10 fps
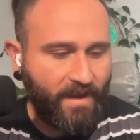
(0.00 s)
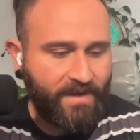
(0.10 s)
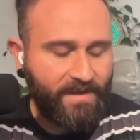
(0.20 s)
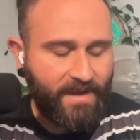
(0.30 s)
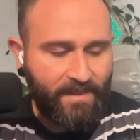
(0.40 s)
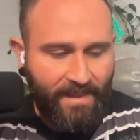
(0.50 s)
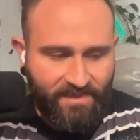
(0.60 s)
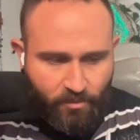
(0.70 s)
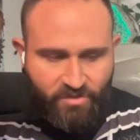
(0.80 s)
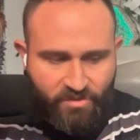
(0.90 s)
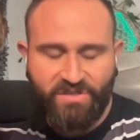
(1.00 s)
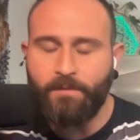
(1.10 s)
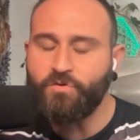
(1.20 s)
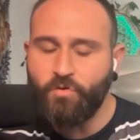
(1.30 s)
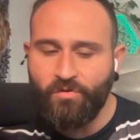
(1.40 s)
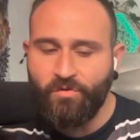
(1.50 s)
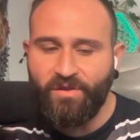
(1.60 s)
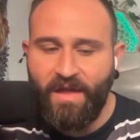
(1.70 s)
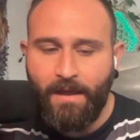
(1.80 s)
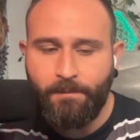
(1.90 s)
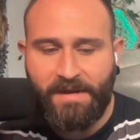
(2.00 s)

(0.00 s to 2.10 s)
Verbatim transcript: And I think there's some truth to that,